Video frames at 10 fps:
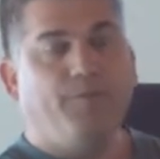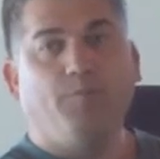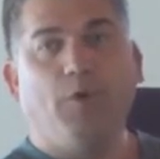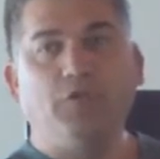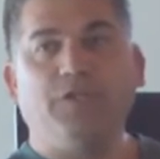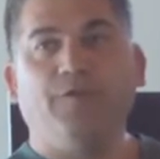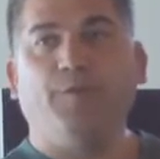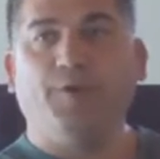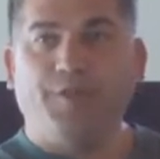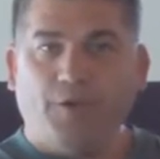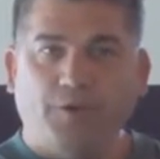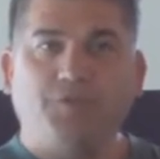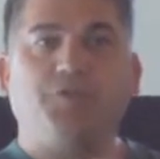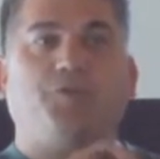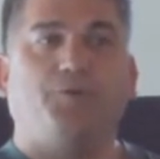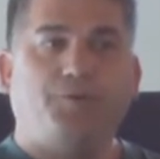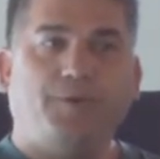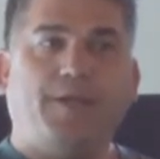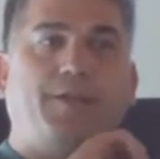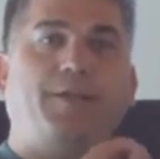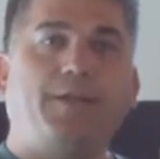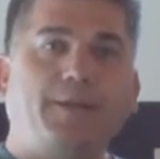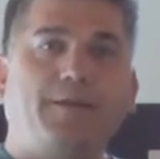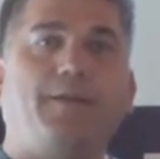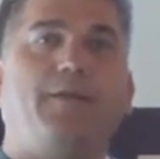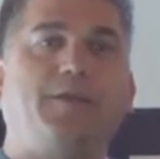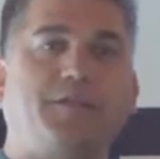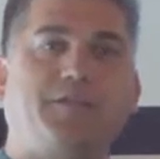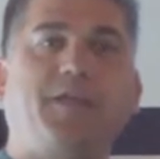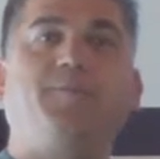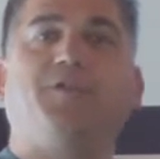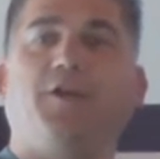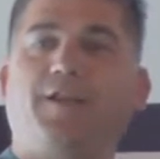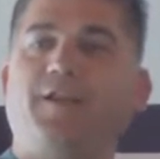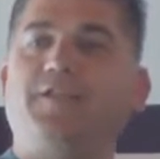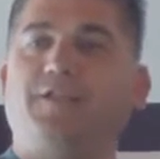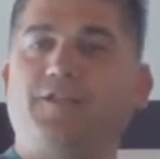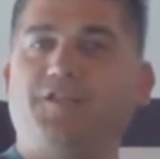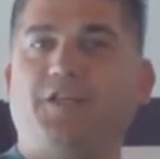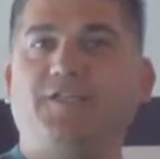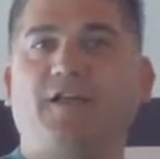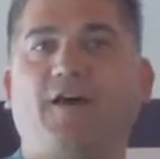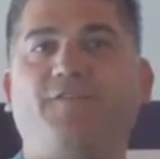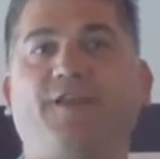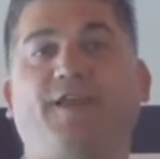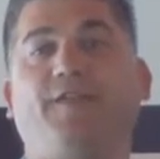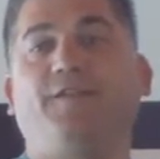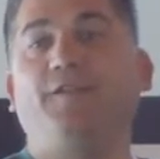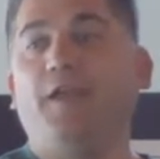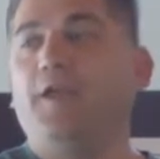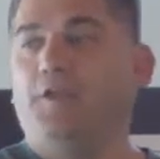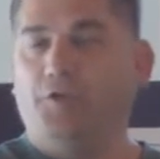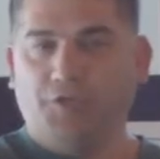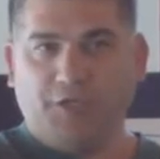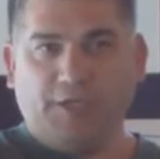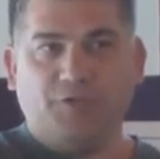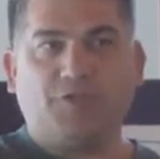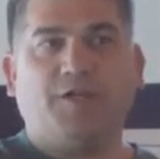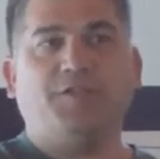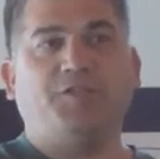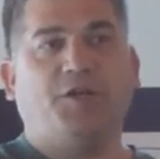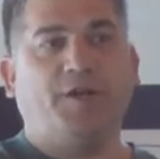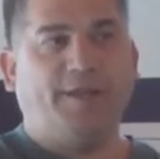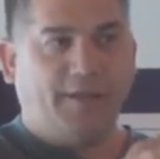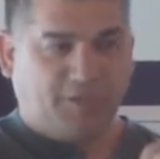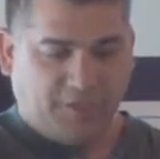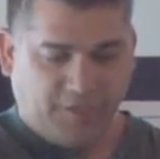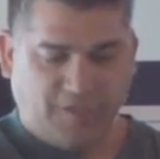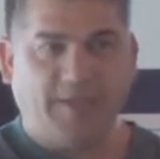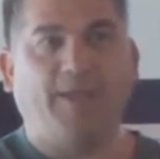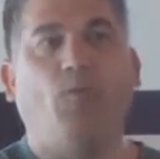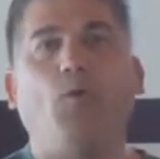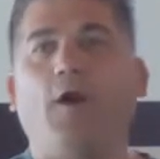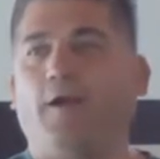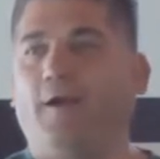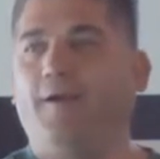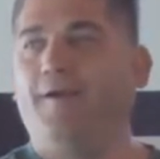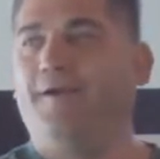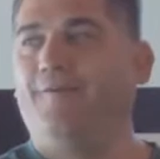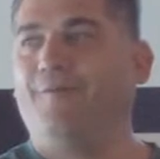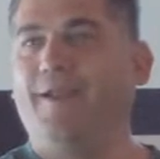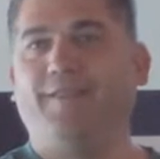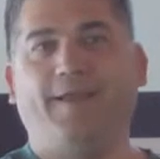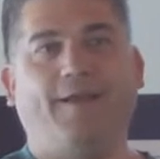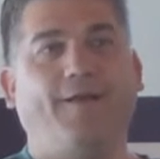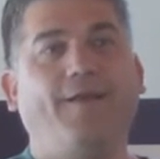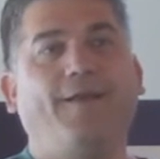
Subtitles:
Most of them are the old screw in. You just keep turning it till it shuts off, and usually you start to turn it and it starts leaking water right there.